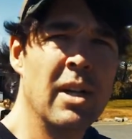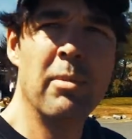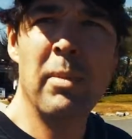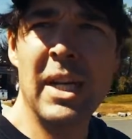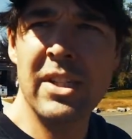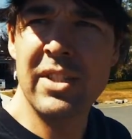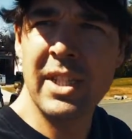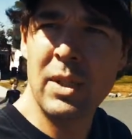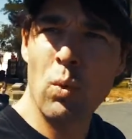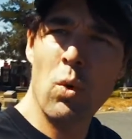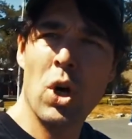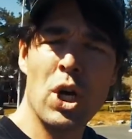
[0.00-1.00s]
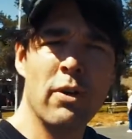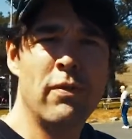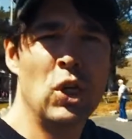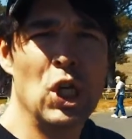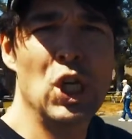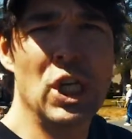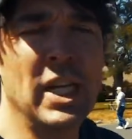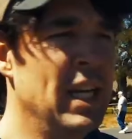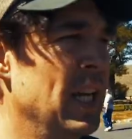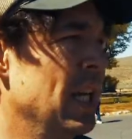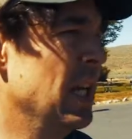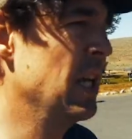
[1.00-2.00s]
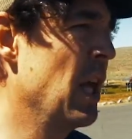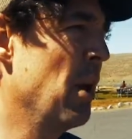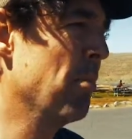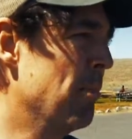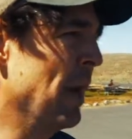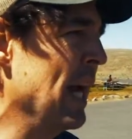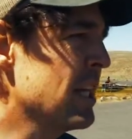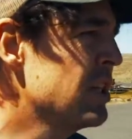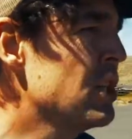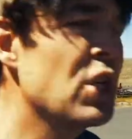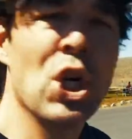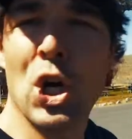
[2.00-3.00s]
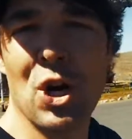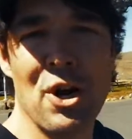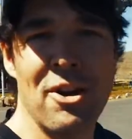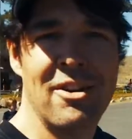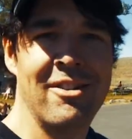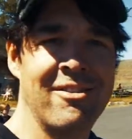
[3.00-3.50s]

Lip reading: an amazing waterfall, and back to the car.